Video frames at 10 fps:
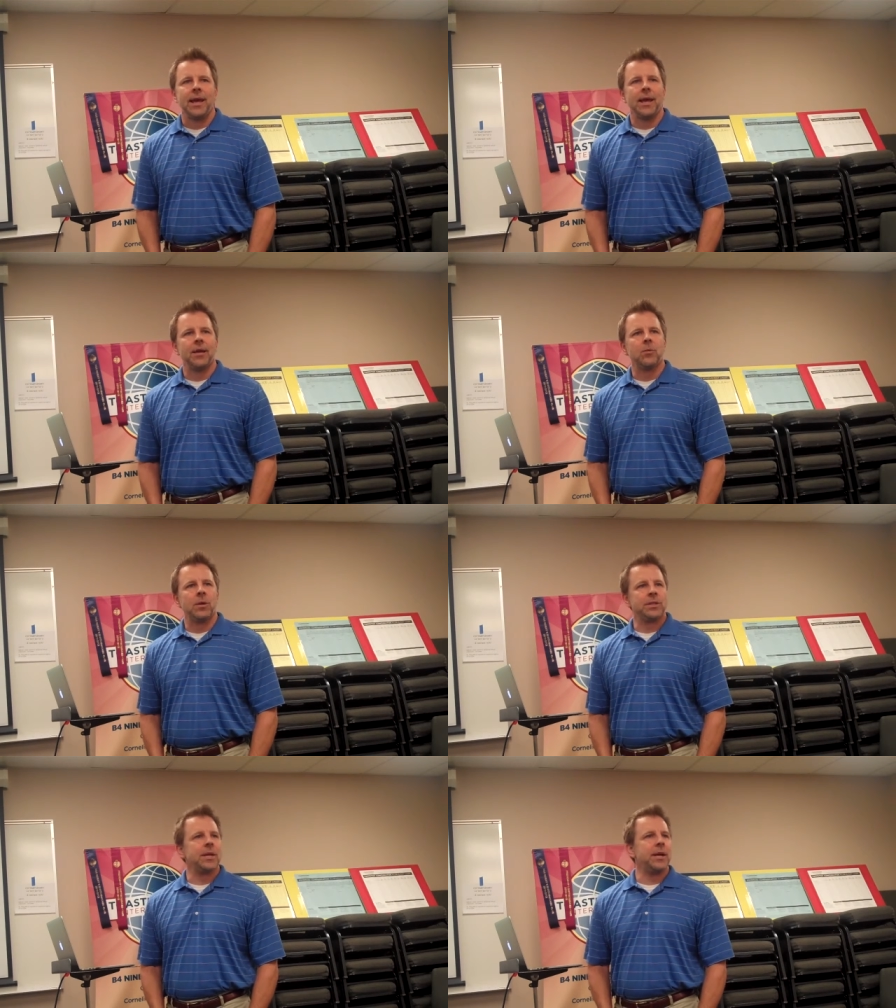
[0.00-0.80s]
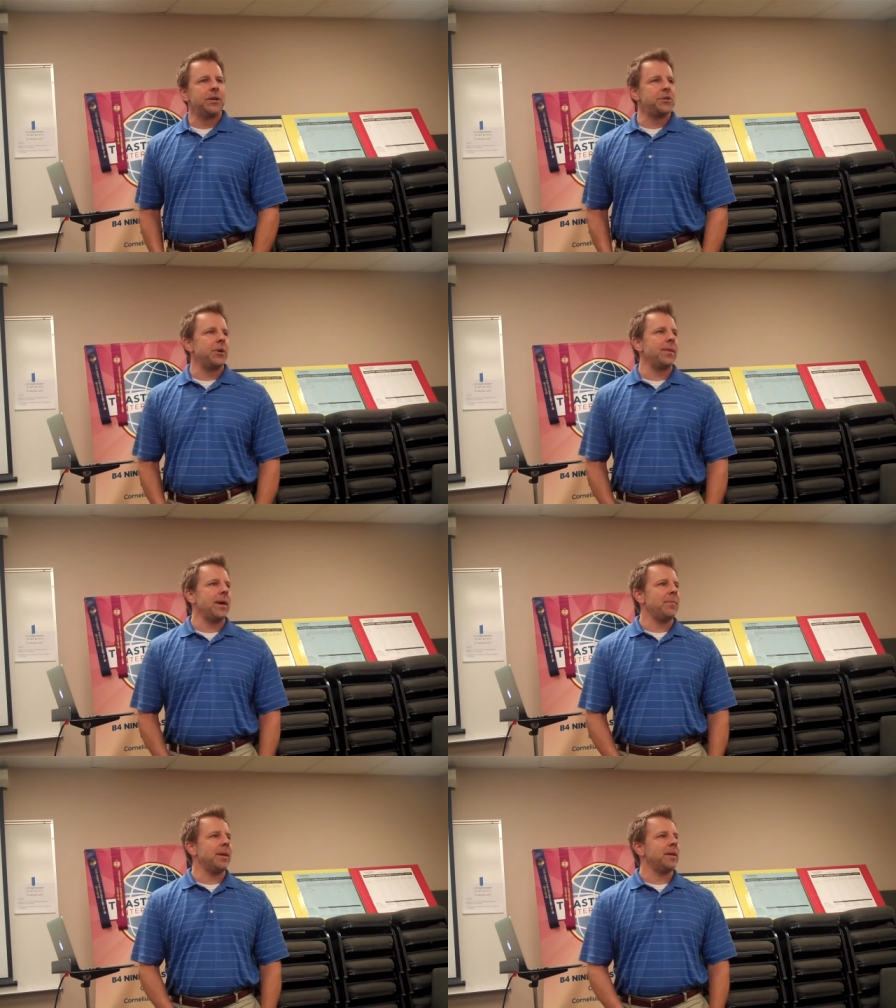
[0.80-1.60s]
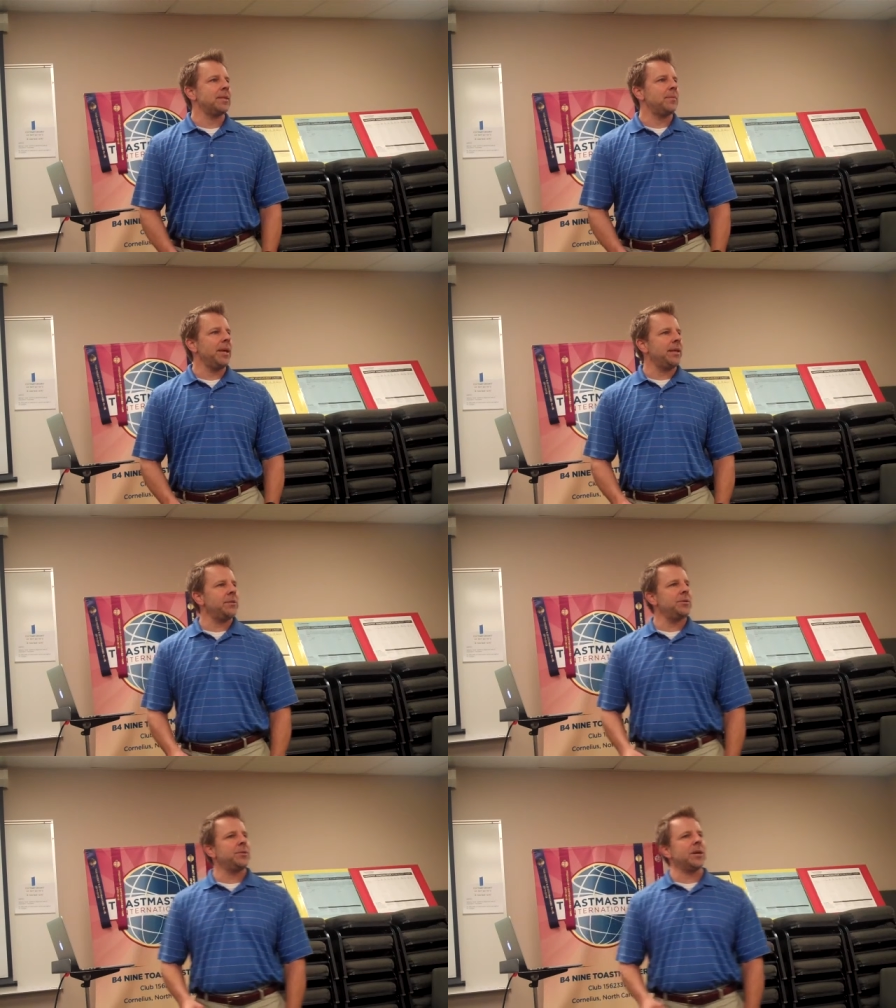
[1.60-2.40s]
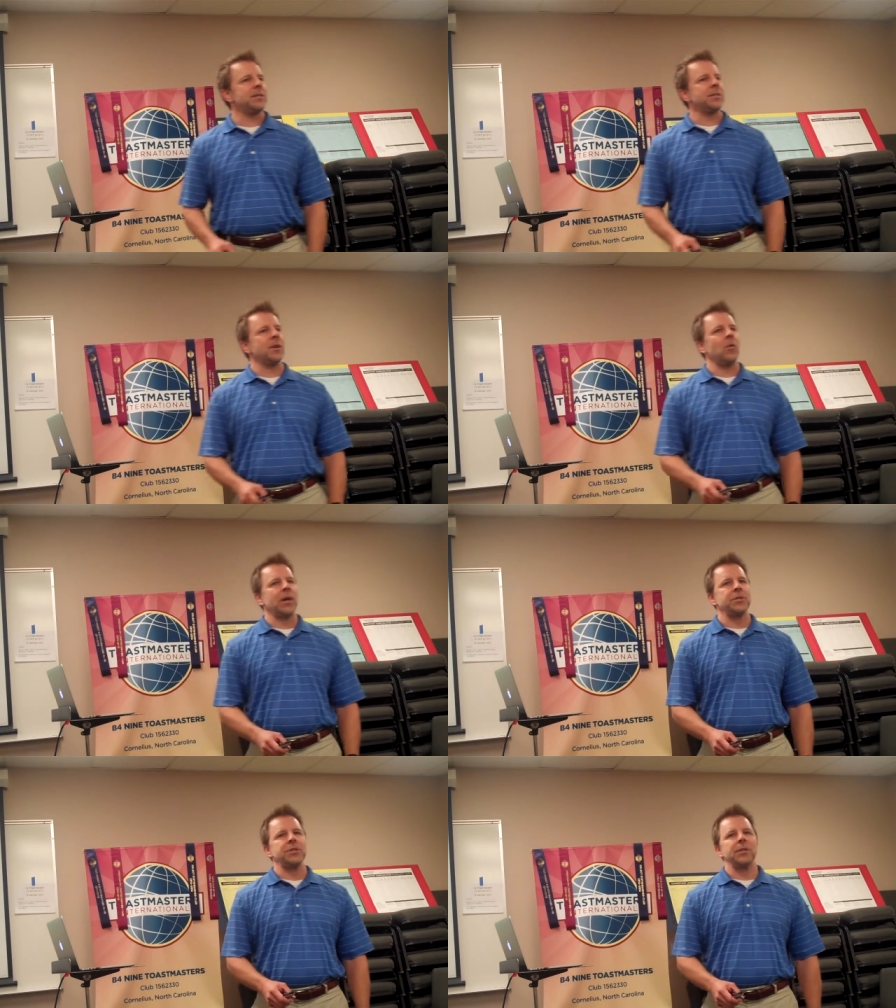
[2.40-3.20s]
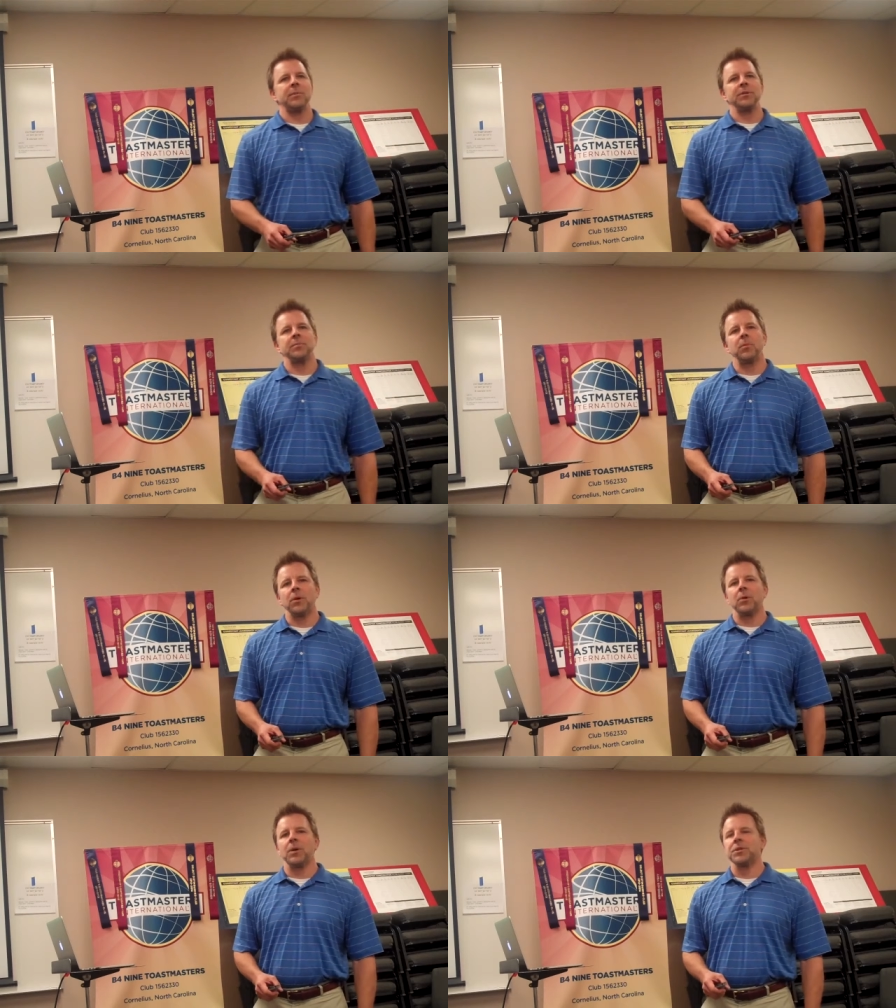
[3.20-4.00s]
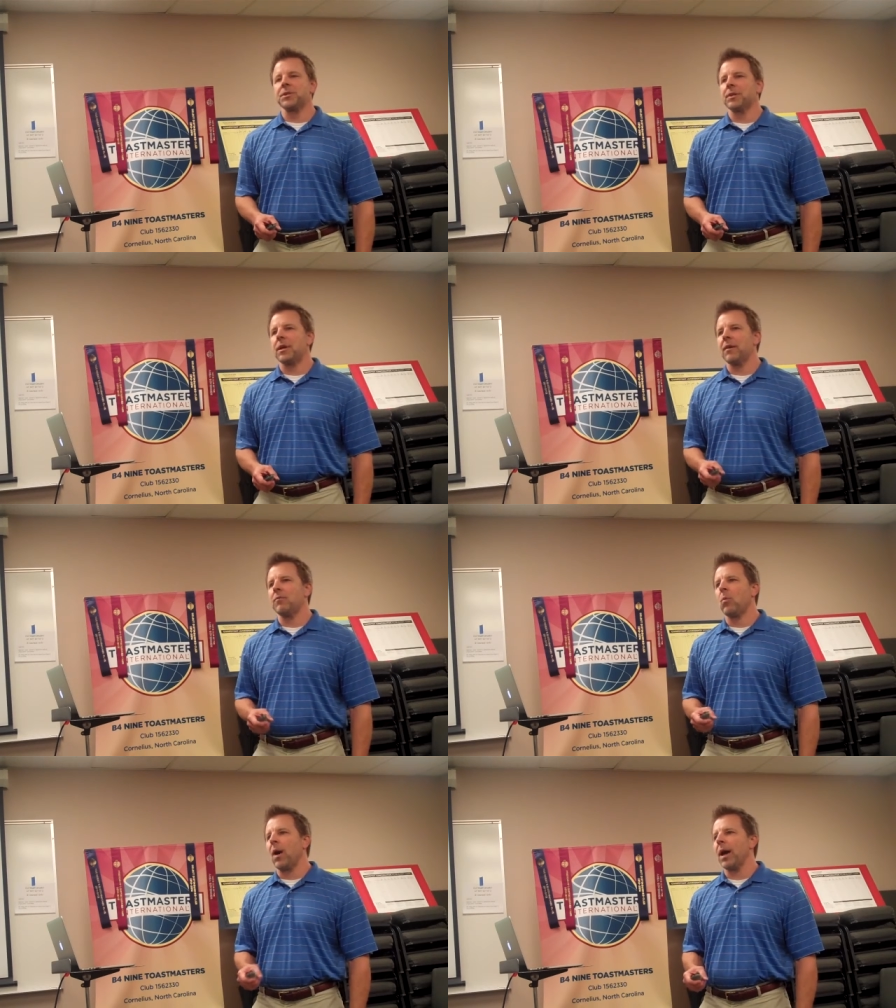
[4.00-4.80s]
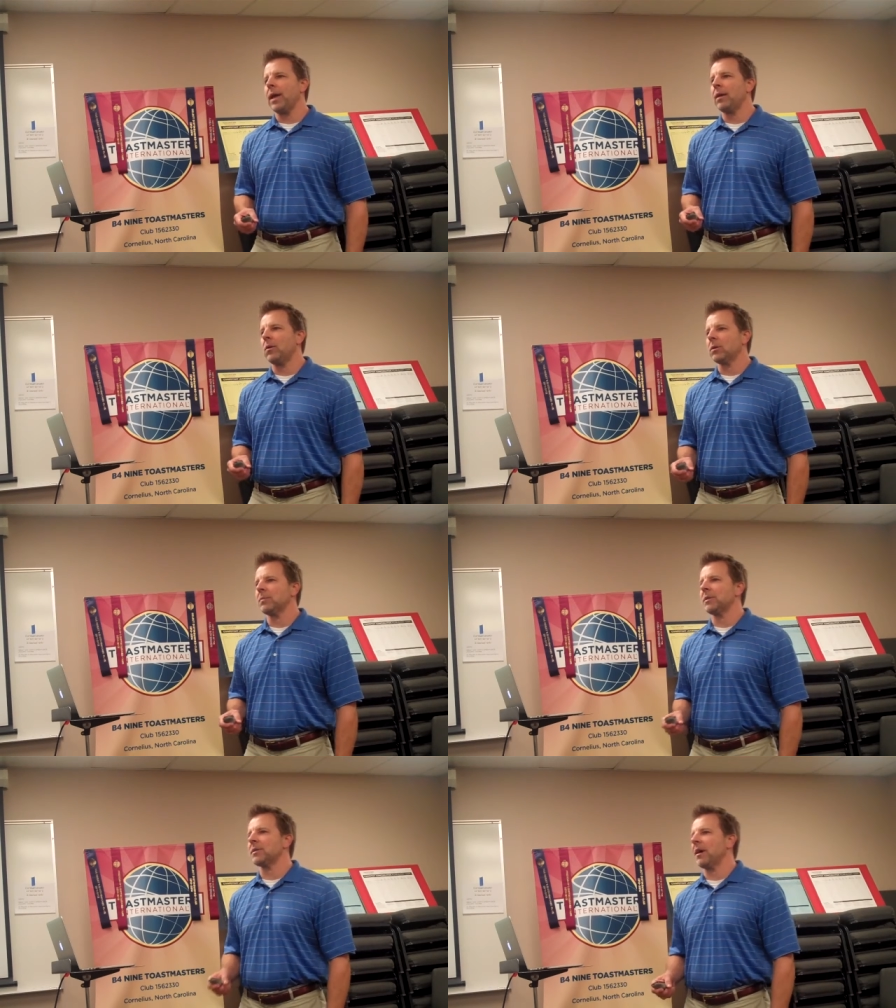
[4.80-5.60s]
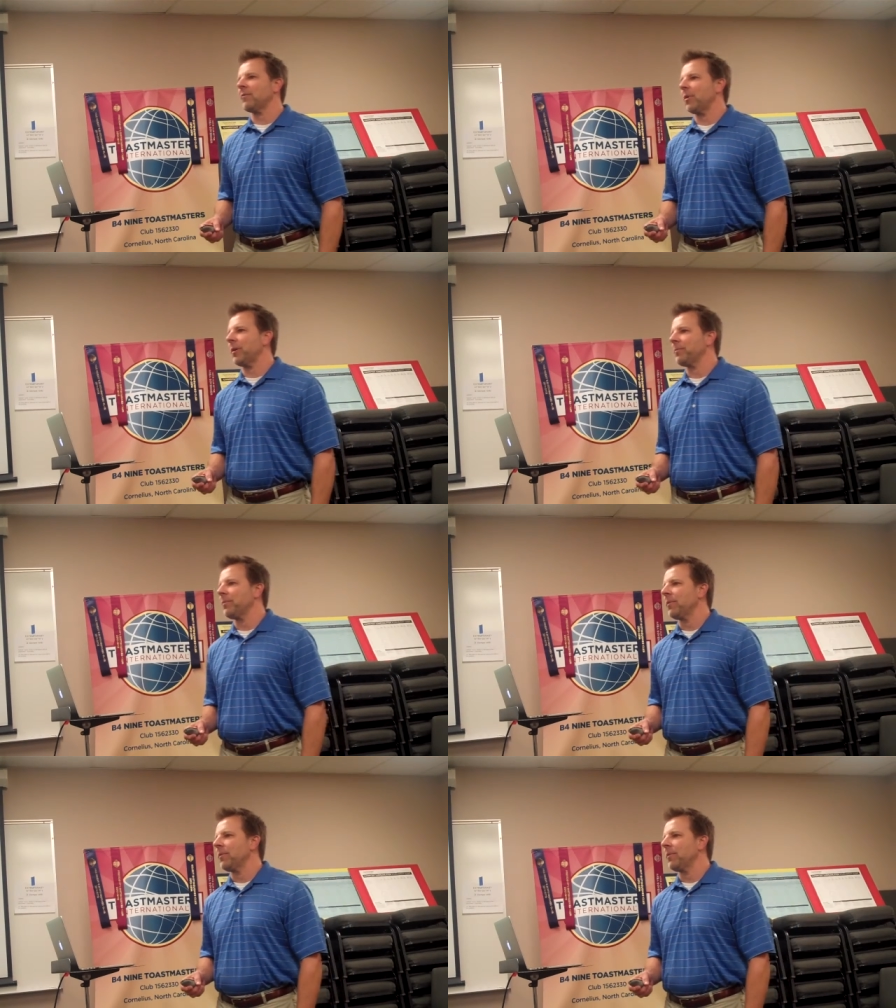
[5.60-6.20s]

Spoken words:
And we're excited to show you that because it begins to address the question, the most important question of why Ultimate Software?